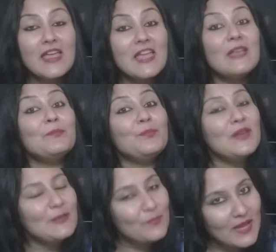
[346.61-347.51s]

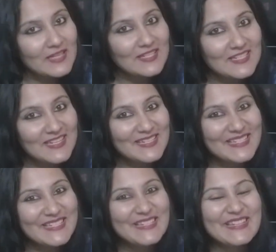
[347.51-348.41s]
implement
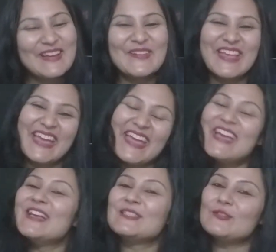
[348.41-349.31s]
it, okay?
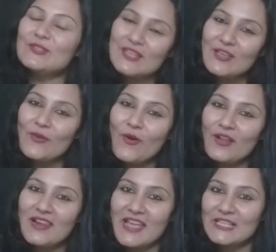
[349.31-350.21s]
So see you
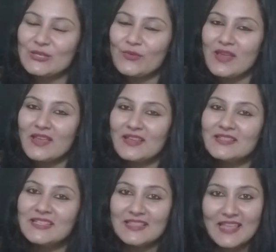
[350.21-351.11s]
all next week.
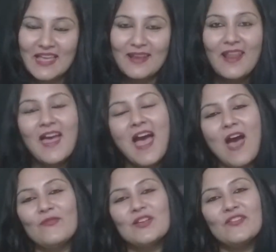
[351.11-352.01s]
Till then,
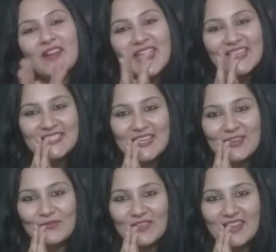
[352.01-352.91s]
have a great
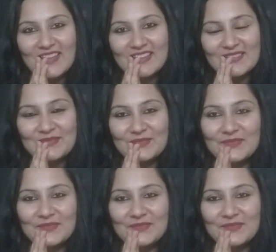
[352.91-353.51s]
evening.